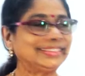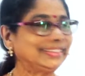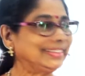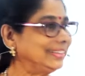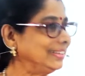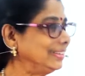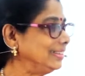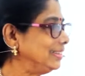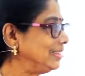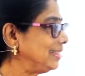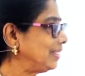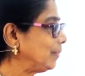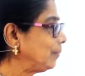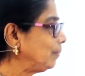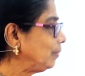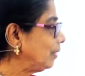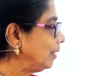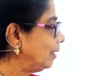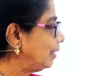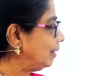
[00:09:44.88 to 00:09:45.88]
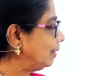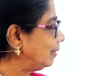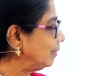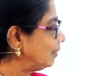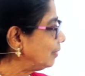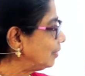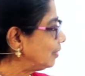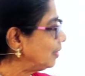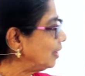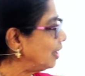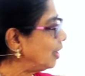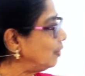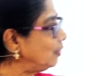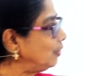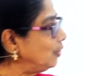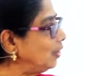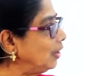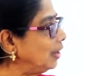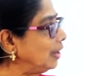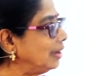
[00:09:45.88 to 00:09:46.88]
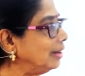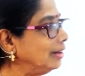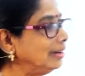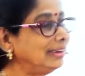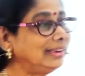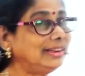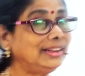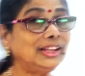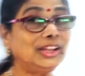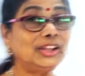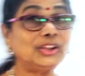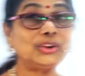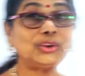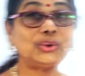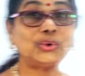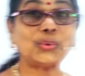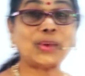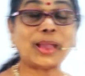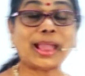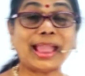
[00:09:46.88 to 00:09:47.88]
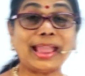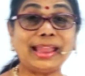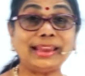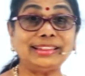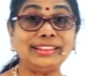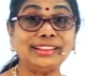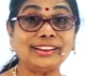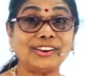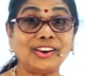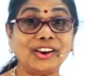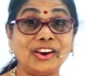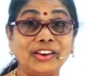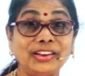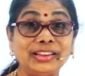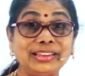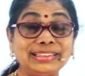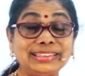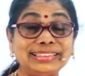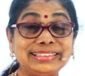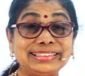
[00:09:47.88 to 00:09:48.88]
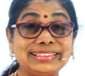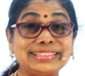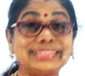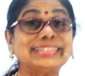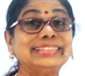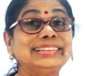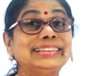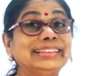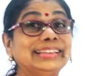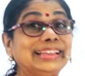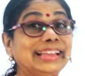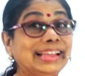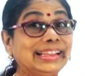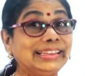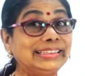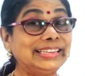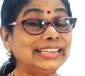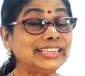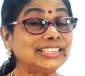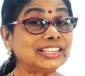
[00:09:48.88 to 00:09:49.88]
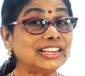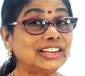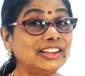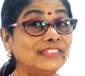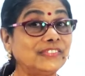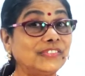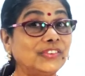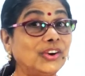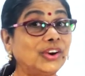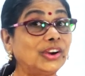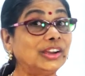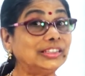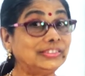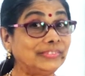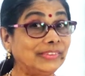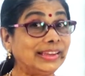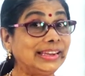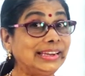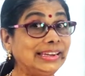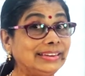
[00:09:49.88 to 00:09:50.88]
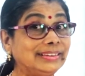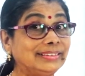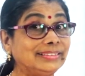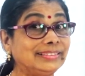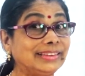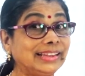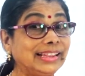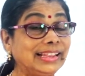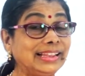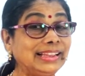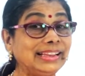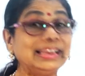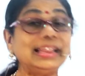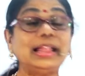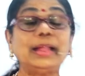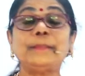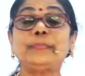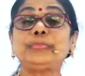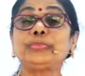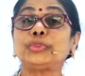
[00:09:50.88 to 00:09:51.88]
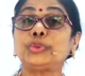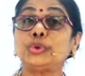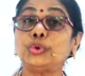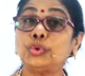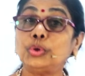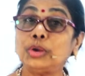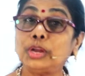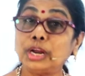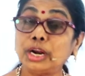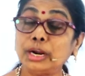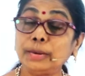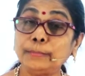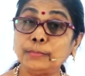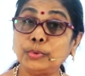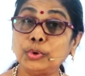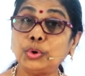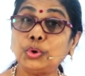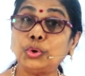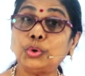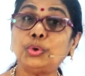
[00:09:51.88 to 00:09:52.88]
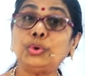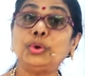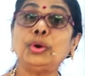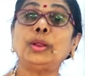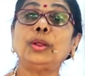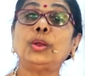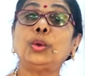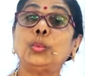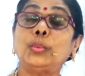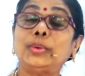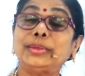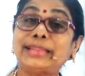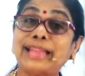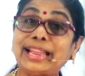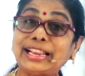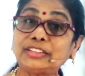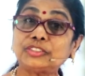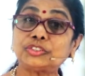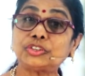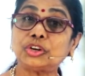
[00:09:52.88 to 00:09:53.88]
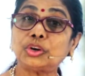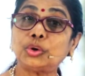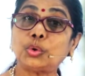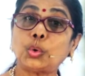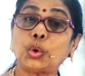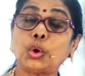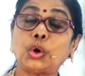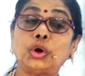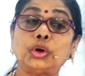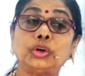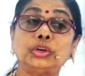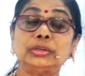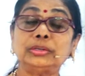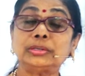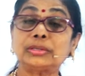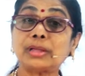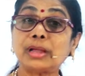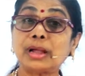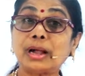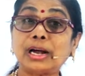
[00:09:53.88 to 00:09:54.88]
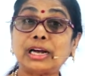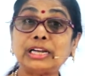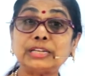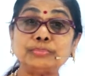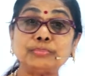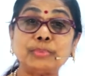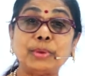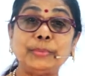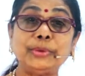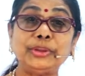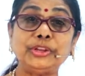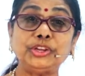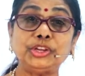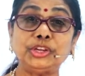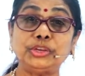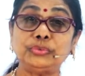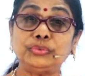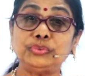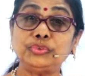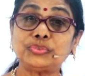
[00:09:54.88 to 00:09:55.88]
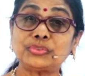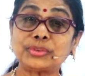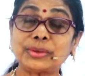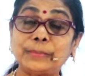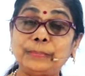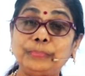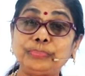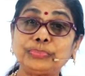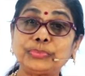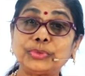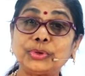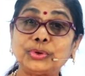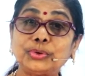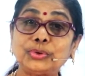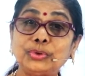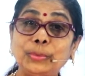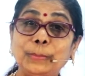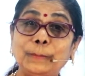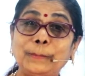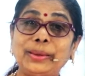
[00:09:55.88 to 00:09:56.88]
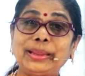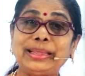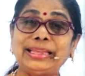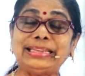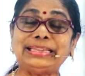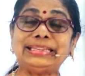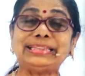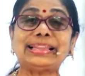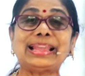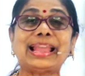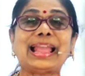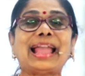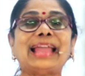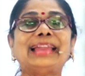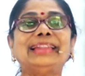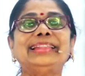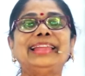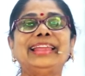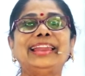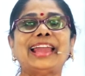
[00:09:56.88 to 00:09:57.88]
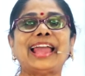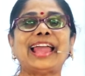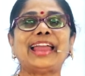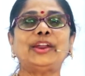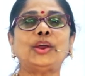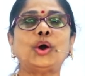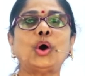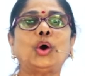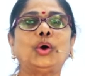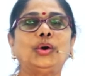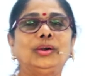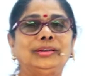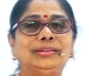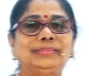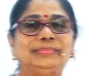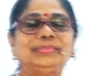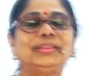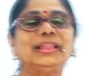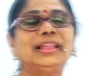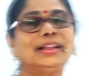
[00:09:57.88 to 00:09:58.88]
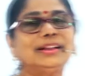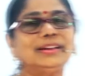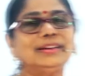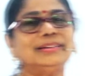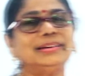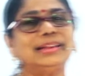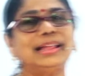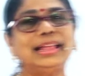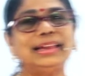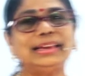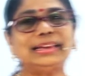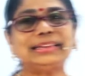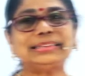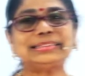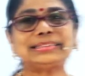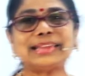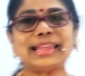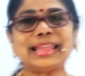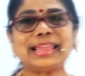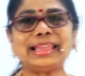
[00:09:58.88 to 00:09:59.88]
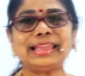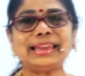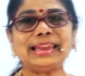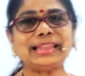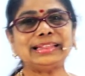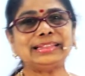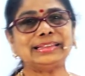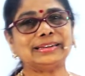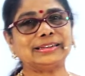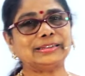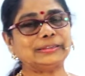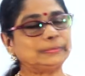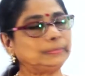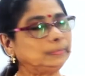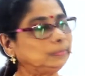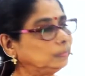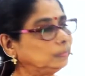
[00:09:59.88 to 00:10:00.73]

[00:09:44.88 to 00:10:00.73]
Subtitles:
Good. So now you learned to add the coins. Addition of coins. Very interesting. You learn more with actual coins. Ask mommy to give you some. You place and then add on. Good. Let's take another.